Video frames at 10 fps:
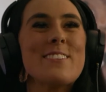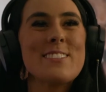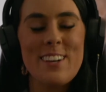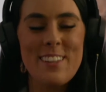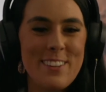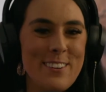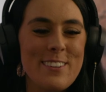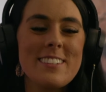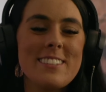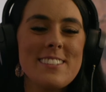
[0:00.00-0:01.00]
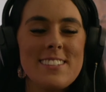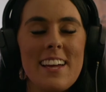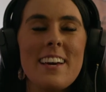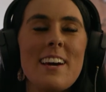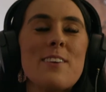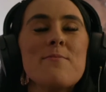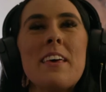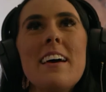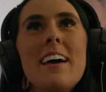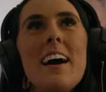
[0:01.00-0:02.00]
who's got their whole little setup.
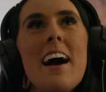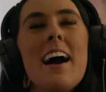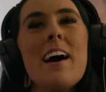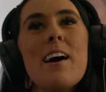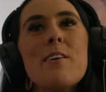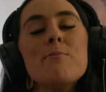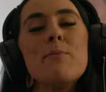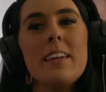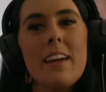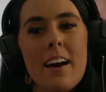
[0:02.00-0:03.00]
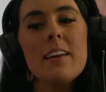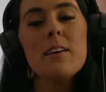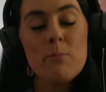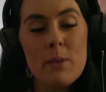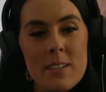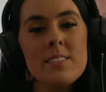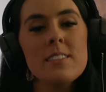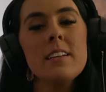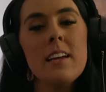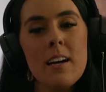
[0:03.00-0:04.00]
But in
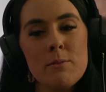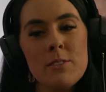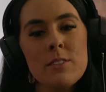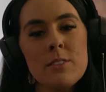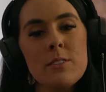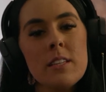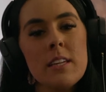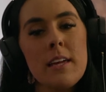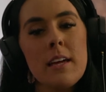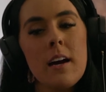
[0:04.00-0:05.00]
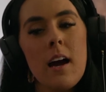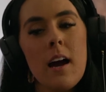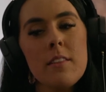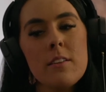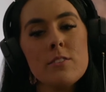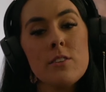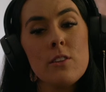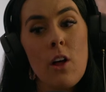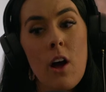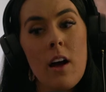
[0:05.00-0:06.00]
person, absolutely. There's a
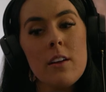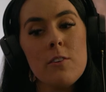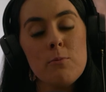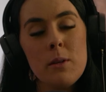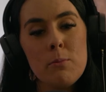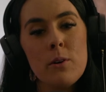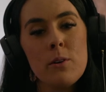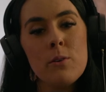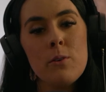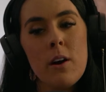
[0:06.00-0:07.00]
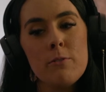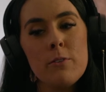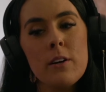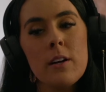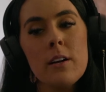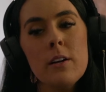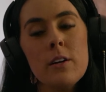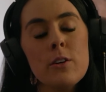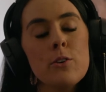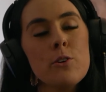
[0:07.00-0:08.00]
lot of people who offer
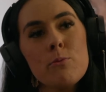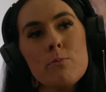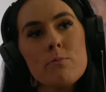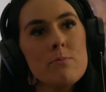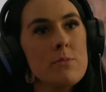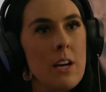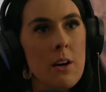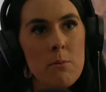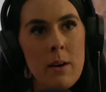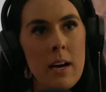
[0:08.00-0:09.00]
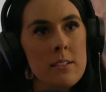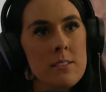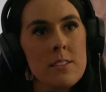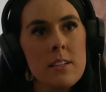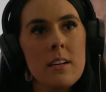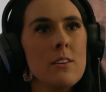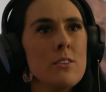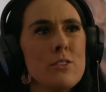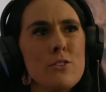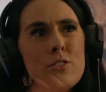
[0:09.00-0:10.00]
group sound baths. Like
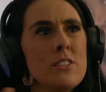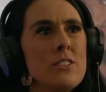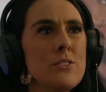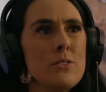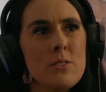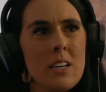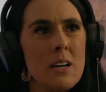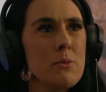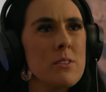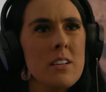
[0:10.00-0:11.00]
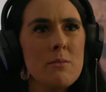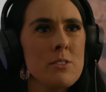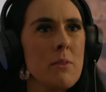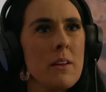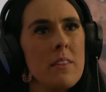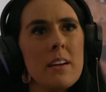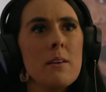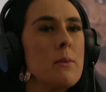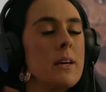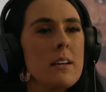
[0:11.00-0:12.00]
I'll usually do a couple times a month, like
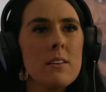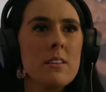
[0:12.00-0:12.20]
a big